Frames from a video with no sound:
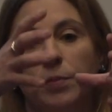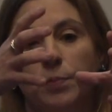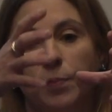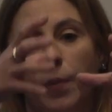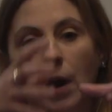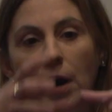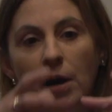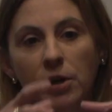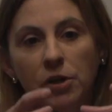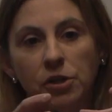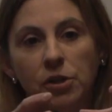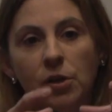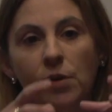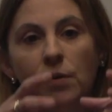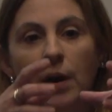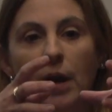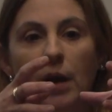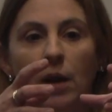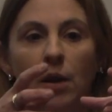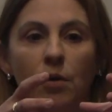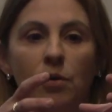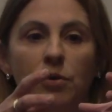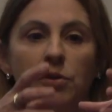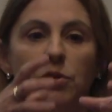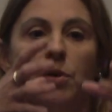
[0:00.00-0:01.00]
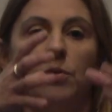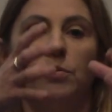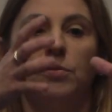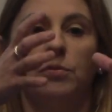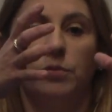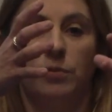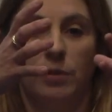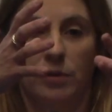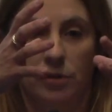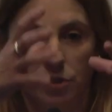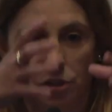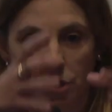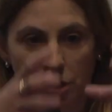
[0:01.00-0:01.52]
partial
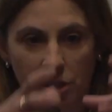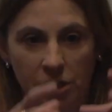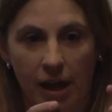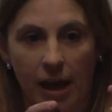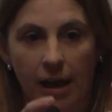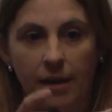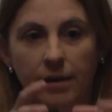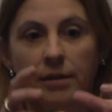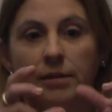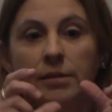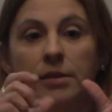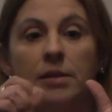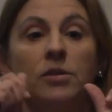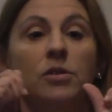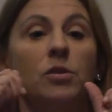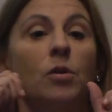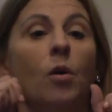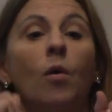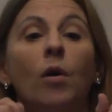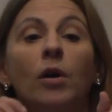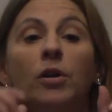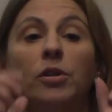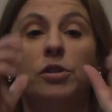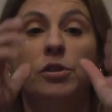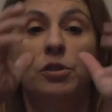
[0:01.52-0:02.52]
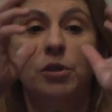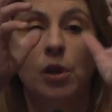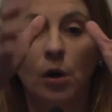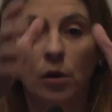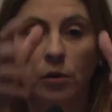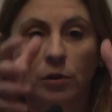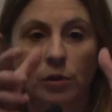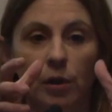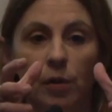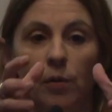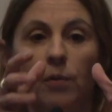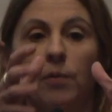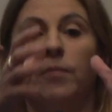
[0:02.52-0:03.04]
callosogenesis or
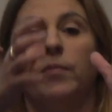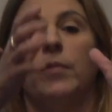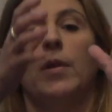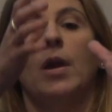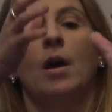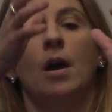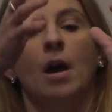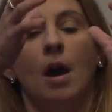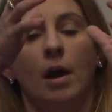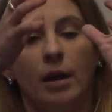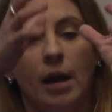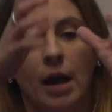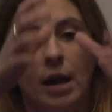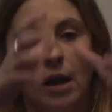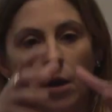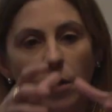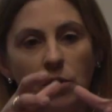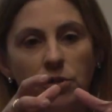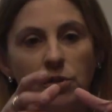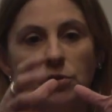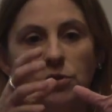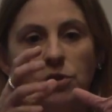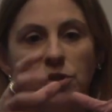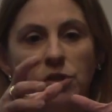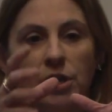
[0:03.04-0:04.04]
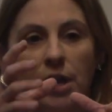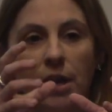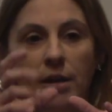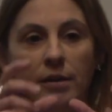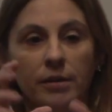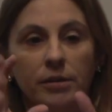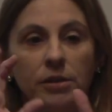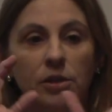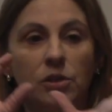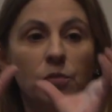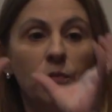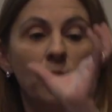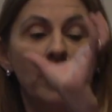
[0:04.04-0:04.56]
total
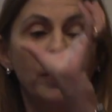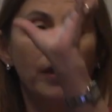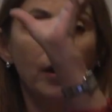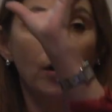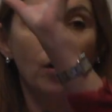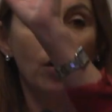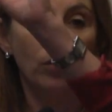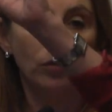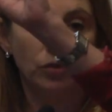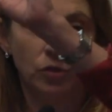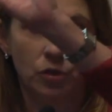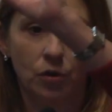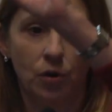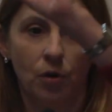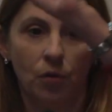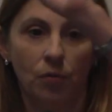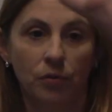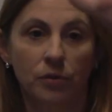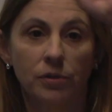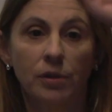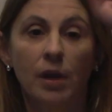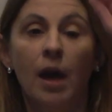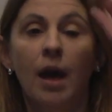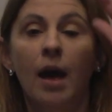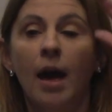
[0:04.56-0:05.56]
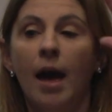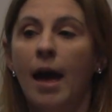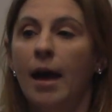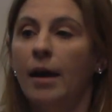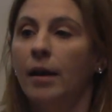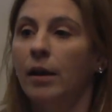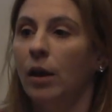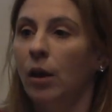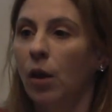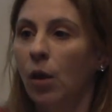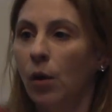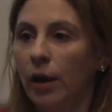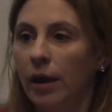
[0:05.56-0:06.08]
callosogenesis with the controls.
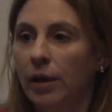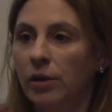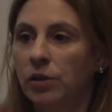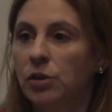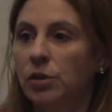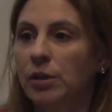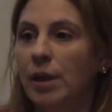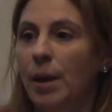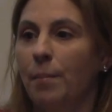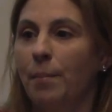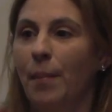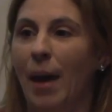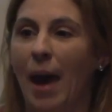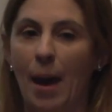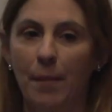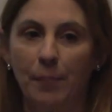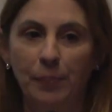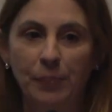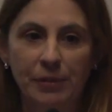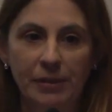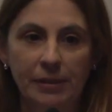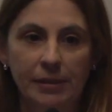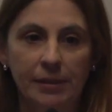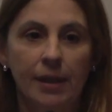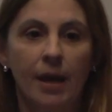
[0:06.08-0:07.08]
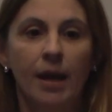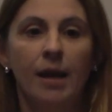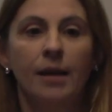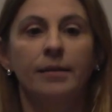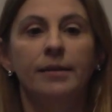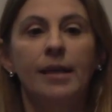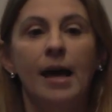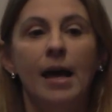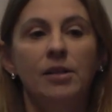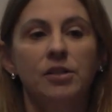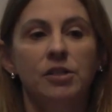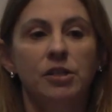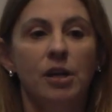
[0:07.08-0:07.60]
And look into the maps
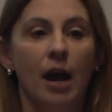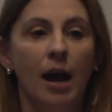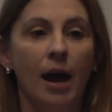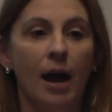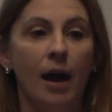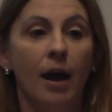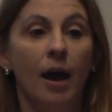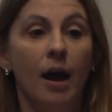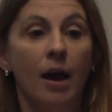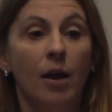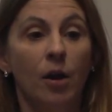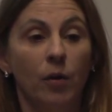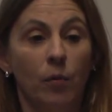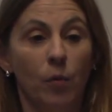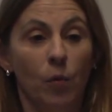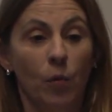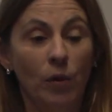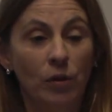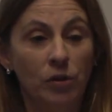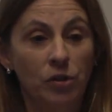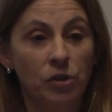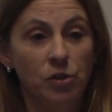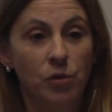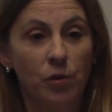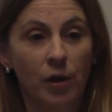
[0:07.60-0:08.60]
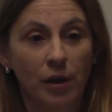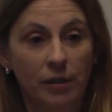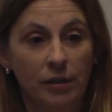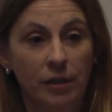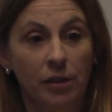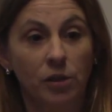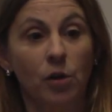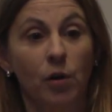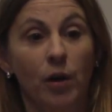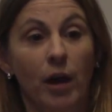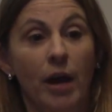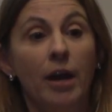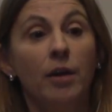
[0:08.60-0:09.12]
that are
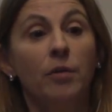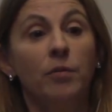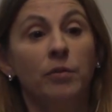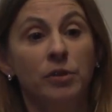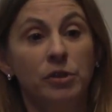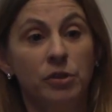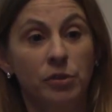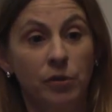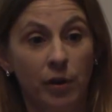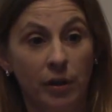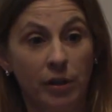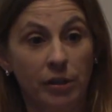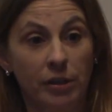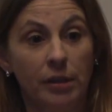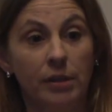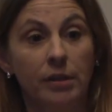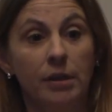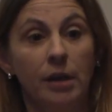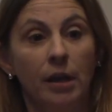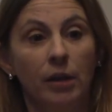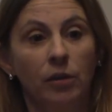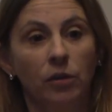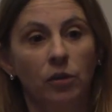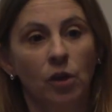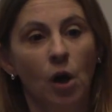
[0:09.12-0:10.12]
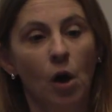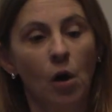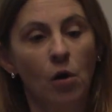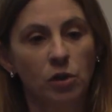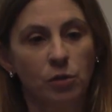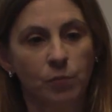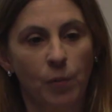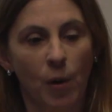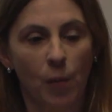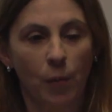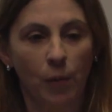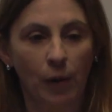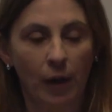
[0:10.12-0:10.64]
constructed or reconstructed in
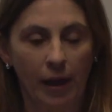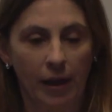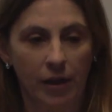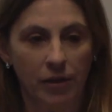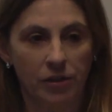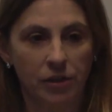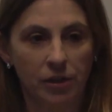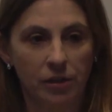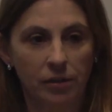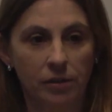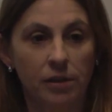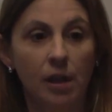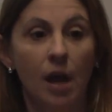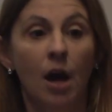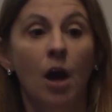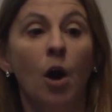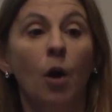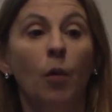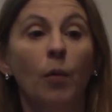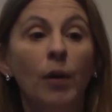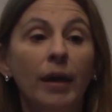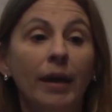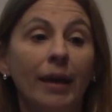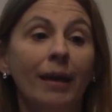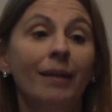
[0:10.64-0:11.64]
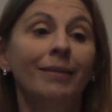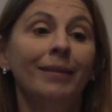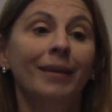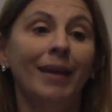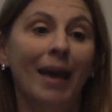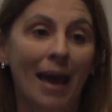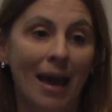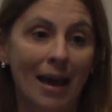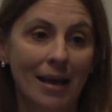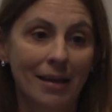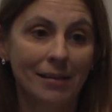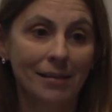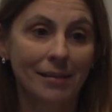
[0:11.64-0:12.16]
those populations, we can
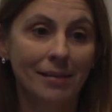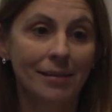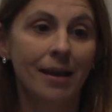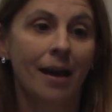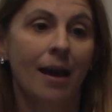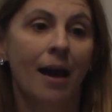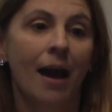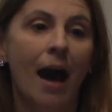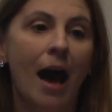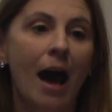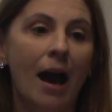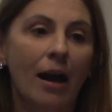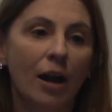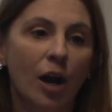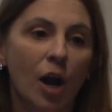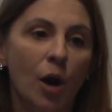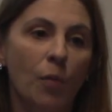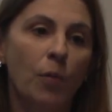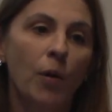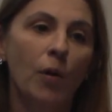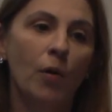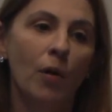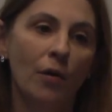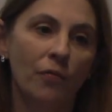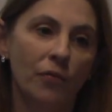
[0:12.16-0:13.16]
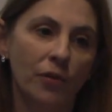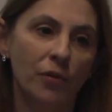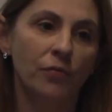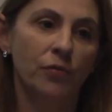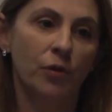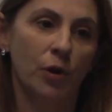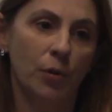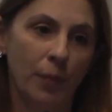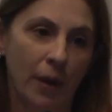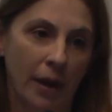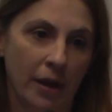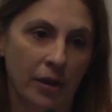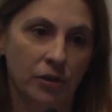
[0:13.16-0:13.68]
guess a couple of
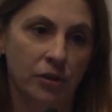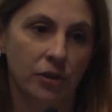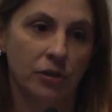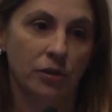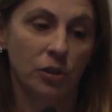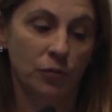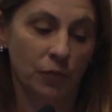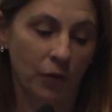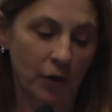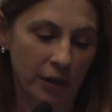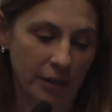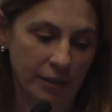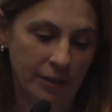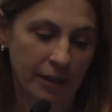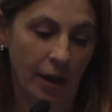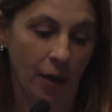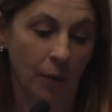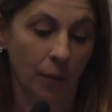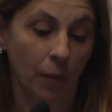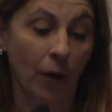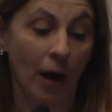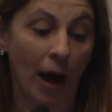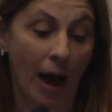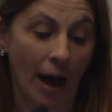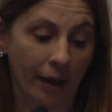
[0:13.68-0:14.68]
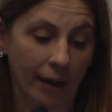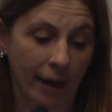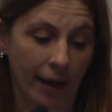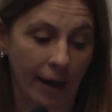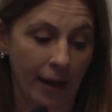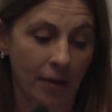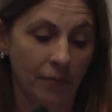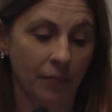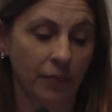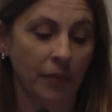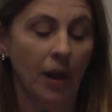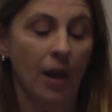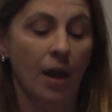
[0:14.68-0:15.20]
informations. For example,
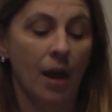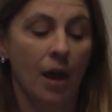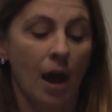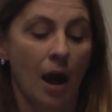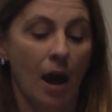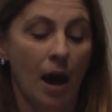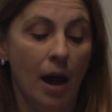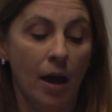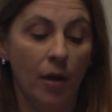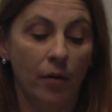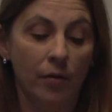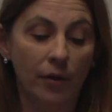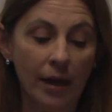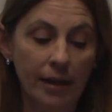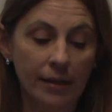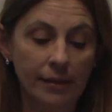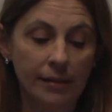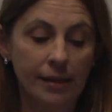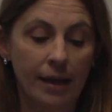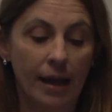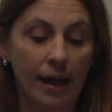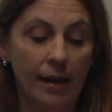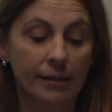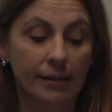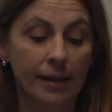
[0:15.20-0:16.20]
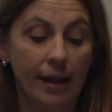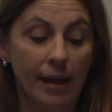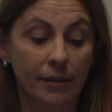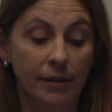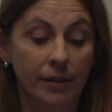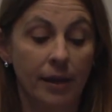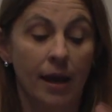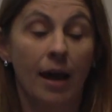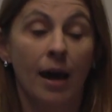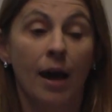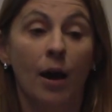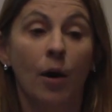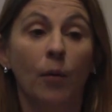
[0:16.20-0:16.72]
again, I already said
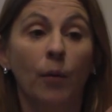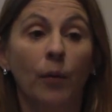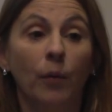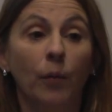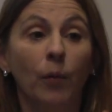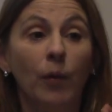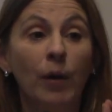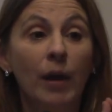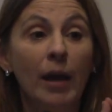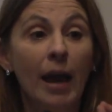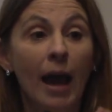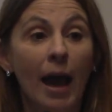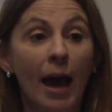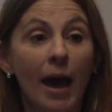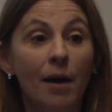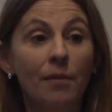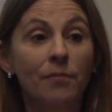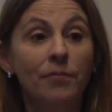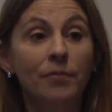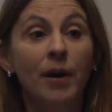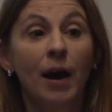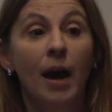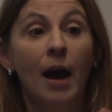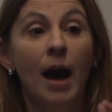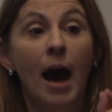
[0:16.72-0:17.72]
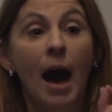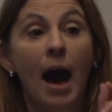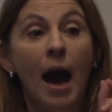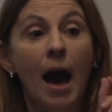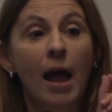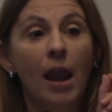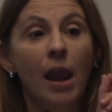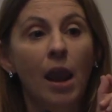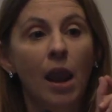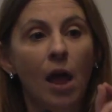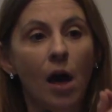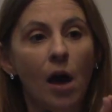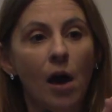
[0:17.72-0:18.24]
that we have
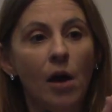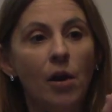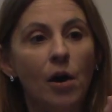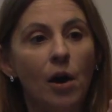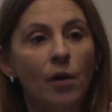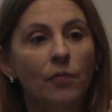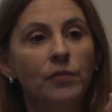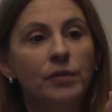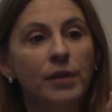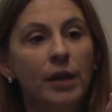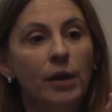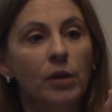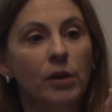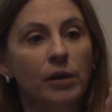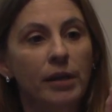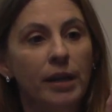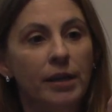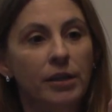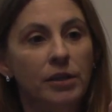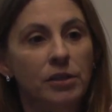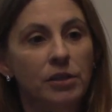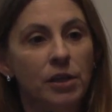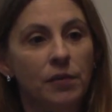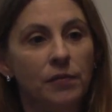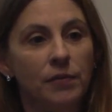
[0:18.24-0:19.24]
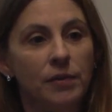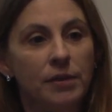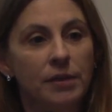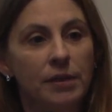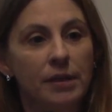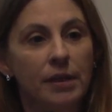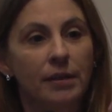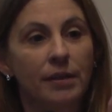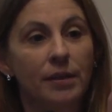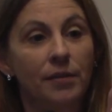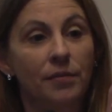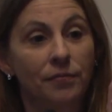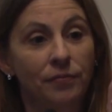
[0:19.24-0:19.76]
a lot of the
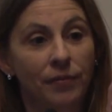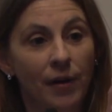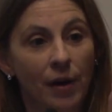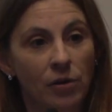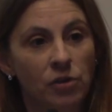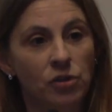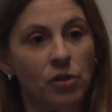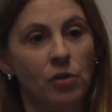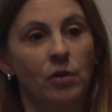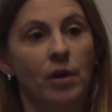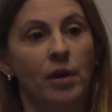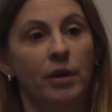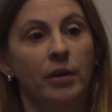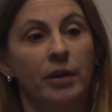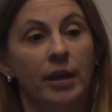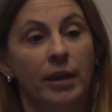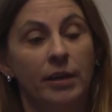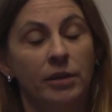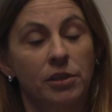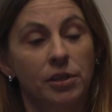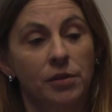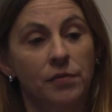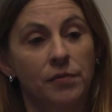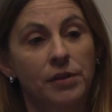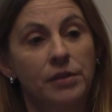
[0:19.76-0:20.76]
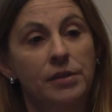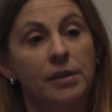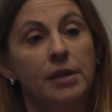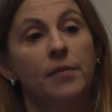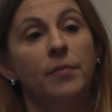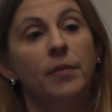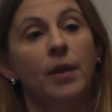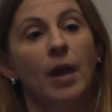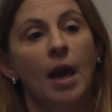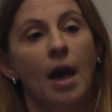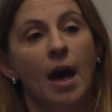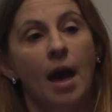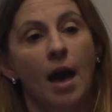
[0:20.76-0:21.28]
connectivity, the functional
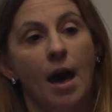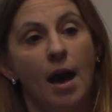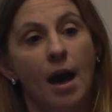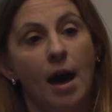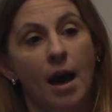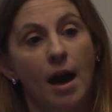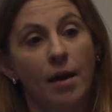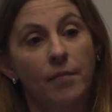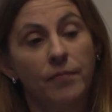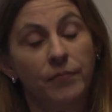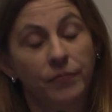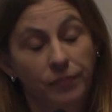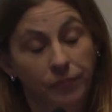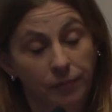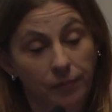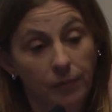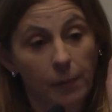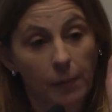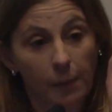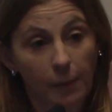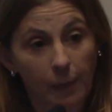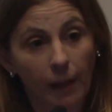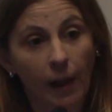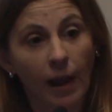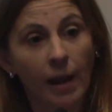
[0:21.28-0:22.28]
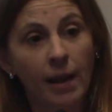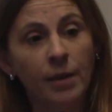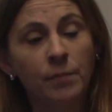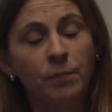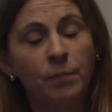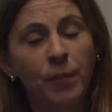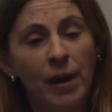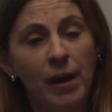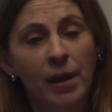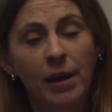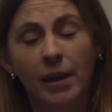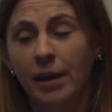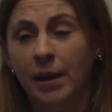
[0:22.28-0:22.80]
connectivity in
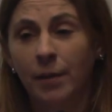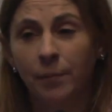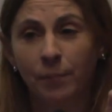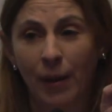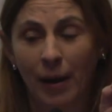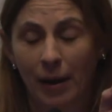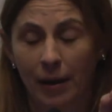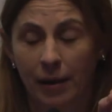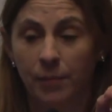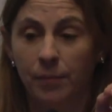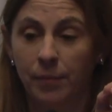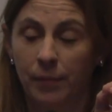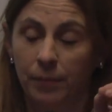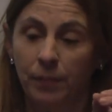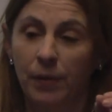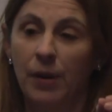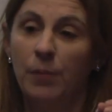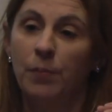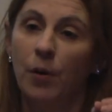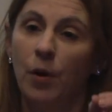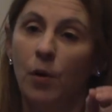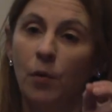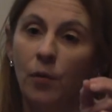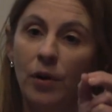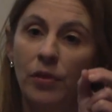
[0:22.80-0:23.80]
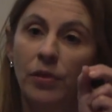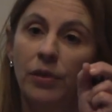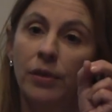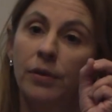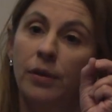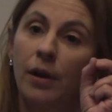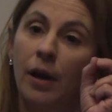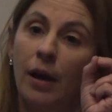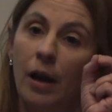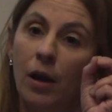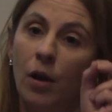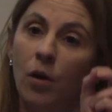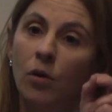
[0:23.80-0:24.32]
people with
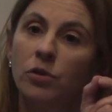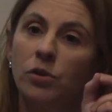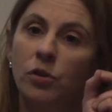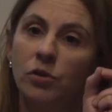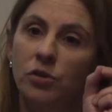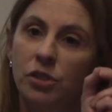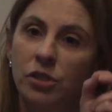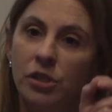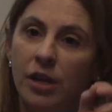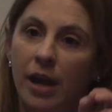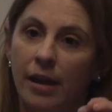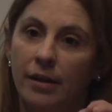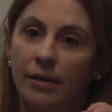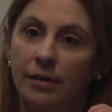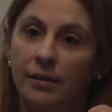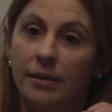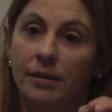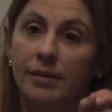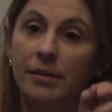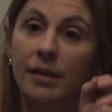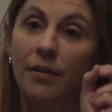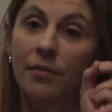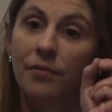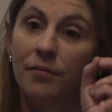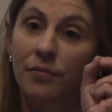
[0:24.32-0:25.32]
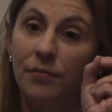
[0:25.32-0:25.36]
callosogenesis